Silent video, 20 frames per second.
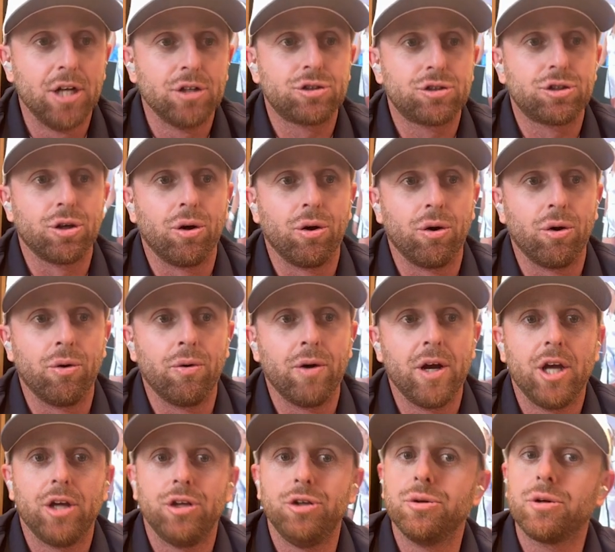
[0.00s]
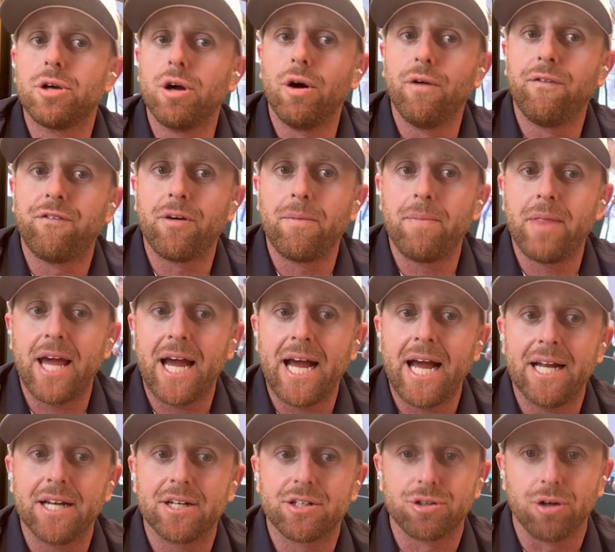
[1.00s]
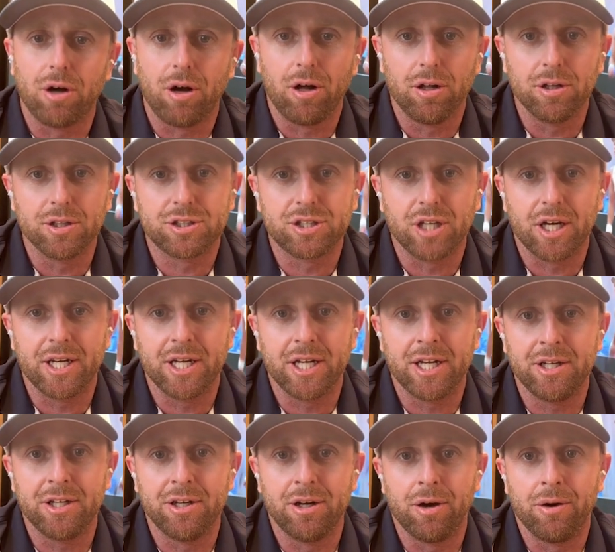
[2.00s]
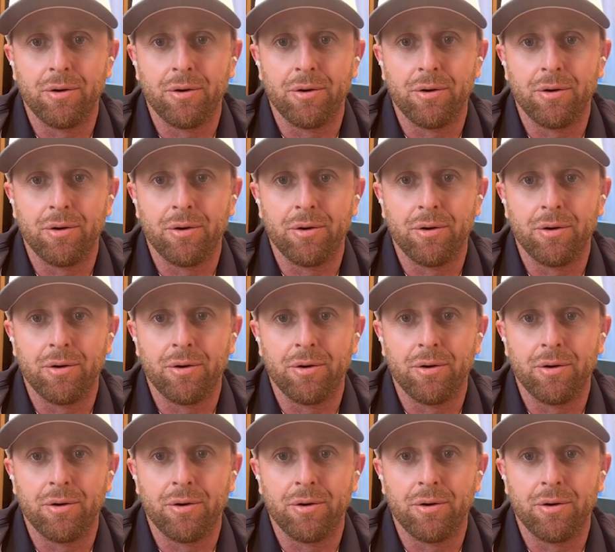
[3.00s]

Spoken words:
So you go from that to all of a sudden,